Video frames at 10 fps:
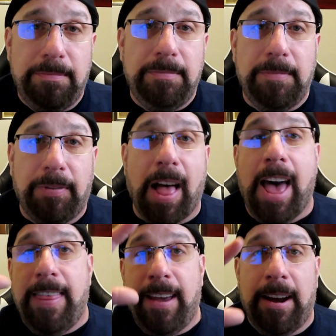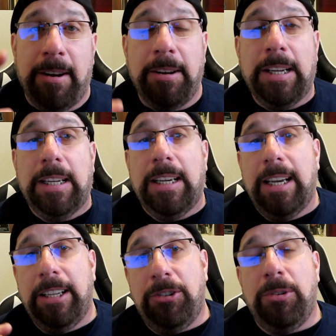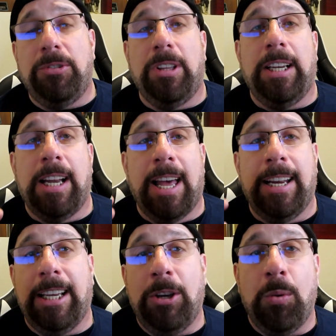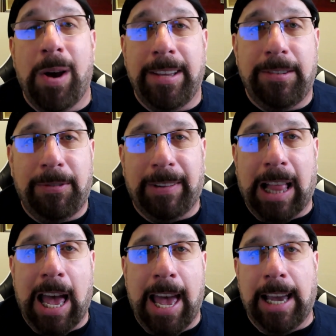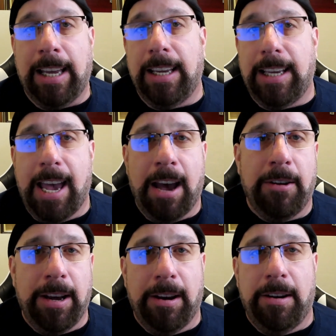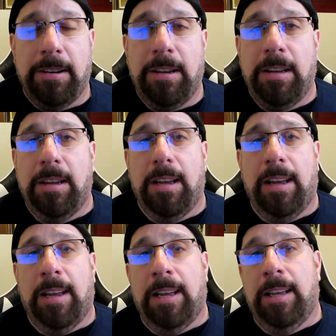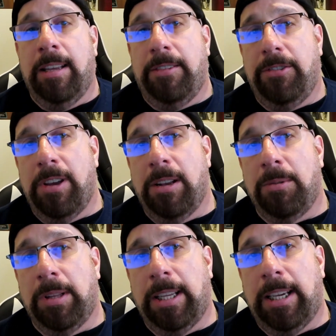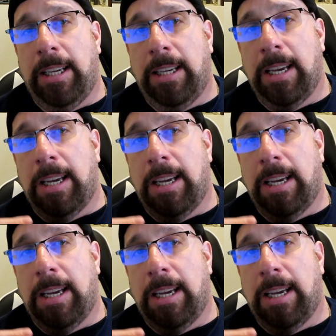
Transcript: fly there, it's usually not a U.S. flag carrier. It's generally,